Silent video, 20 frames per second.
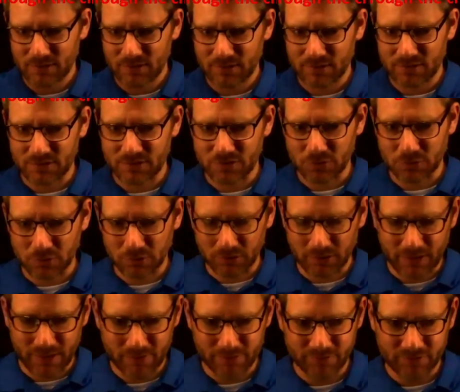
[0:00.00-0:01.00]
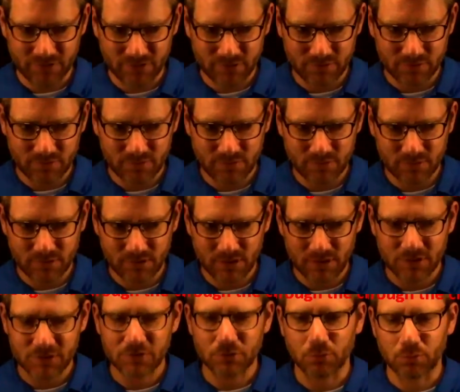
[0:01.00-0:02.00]
this is your left.
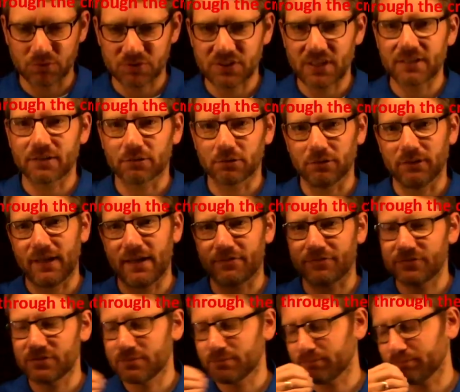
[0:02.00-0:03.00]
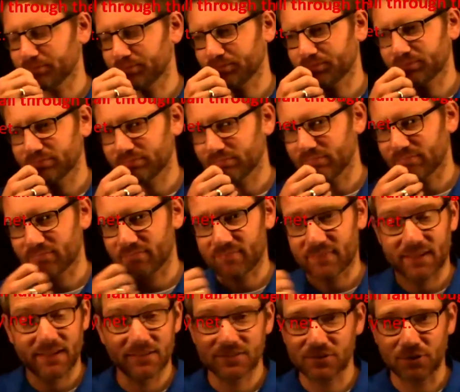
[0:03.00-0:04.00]
So we'll say your left.
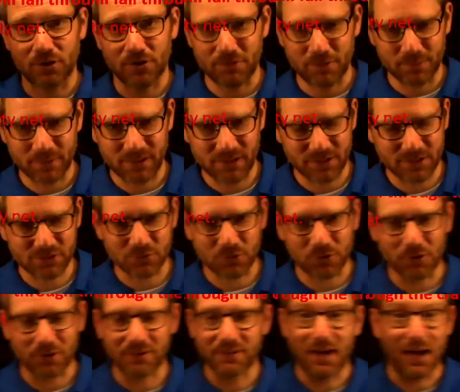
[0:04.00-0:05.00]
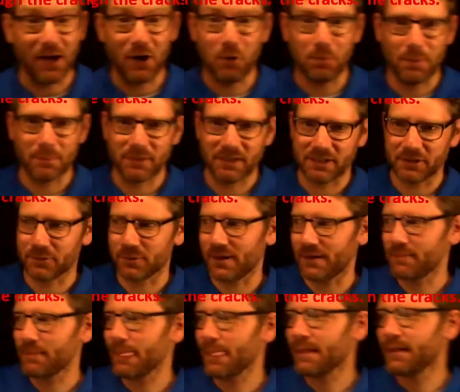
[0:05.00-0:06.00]
Sorry if I'm getting this wrong. I hope I'm getting it
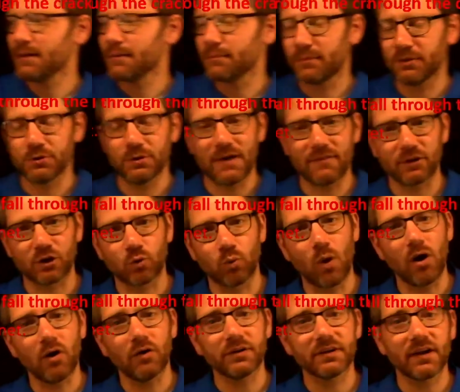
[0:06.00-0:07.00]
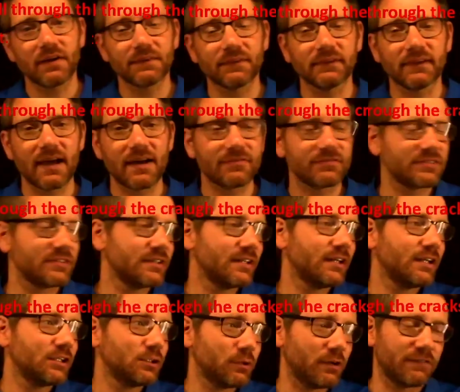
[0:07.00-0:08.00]
right. But you have equality on the left,
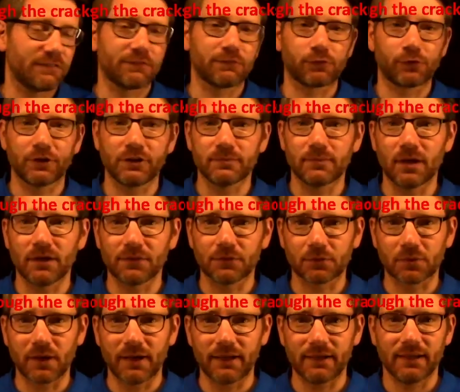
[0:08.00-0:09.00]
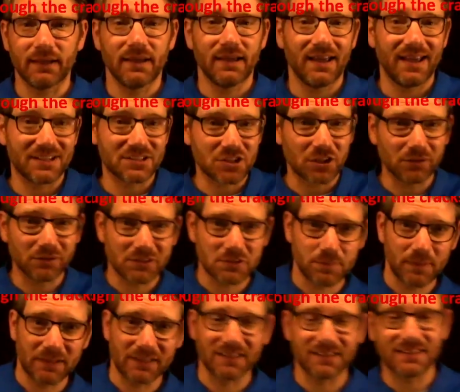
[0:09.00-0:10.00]
you have freedom on the right, and generally
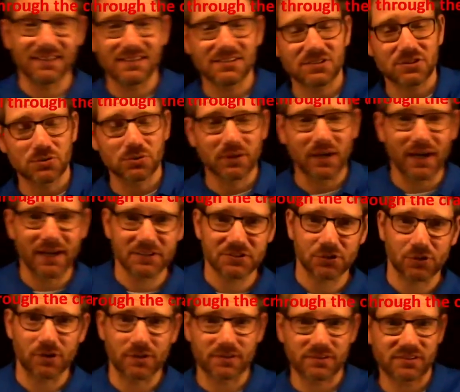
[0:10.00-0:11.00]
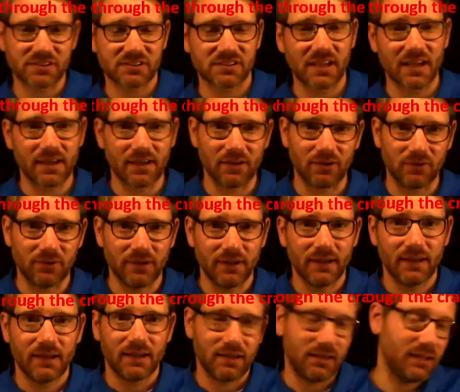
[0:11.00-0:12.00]
speaking, these two guys are on a scale.
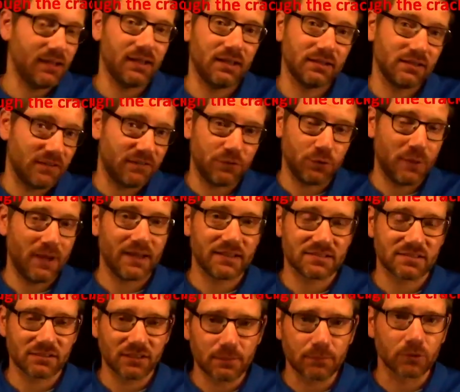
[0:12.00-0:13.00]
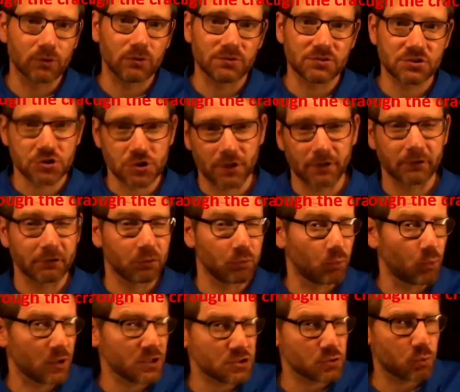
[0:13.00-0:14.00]
And if you ask liberals, generally,
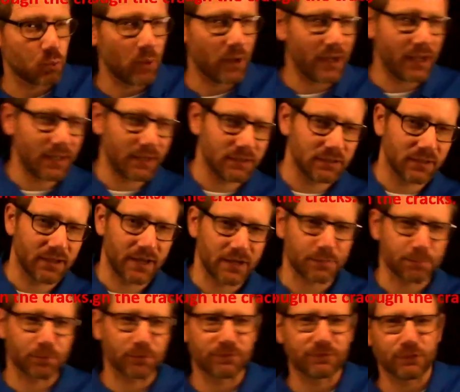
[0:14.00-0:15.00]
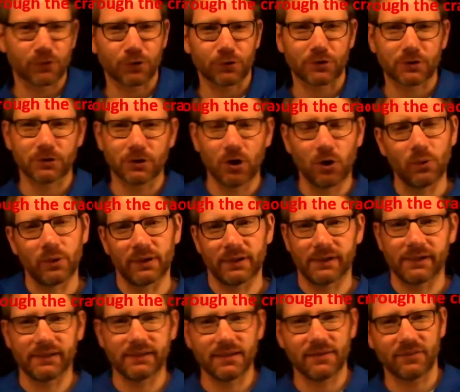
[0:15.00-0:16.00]
which way do you kind of prefer to go on
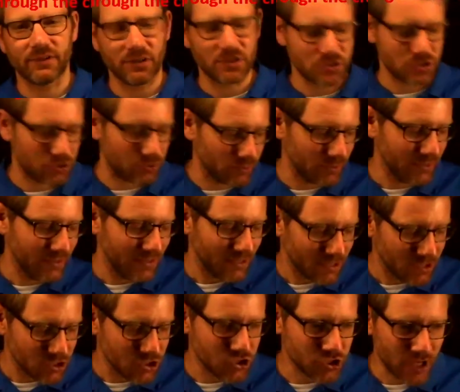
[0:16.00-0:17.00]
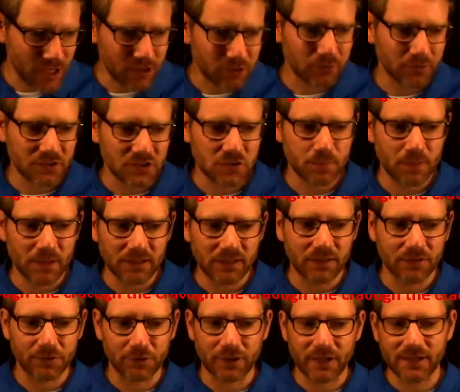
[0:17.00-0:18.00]
any given issue, generally
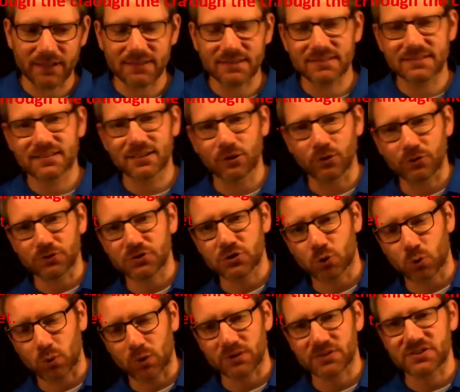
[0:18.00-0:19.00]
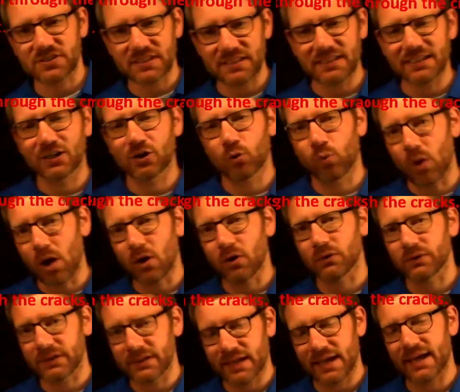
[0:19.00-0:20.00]
speaking, they're going to tilt towards the
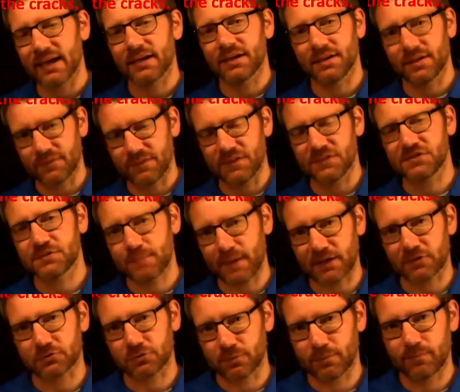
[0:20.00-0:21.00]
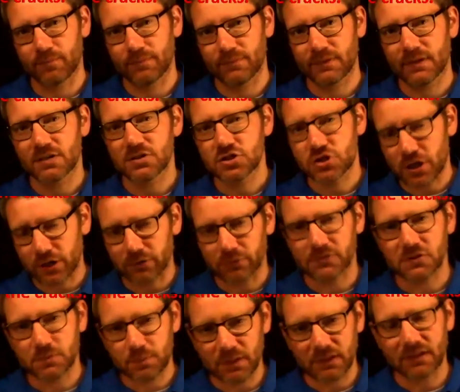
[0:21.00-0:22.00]
equality end of the spectrum.
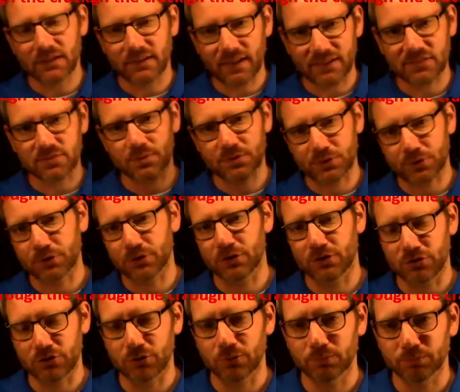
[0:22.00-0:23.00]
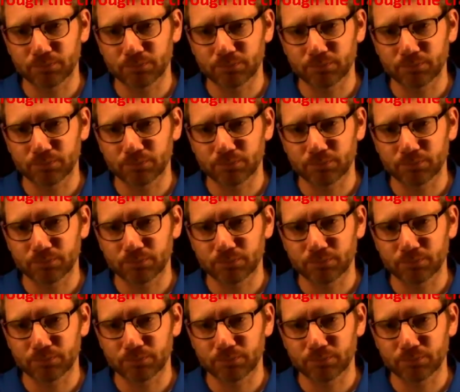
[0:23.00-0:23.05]
Generally speaking, that's what they're going to do.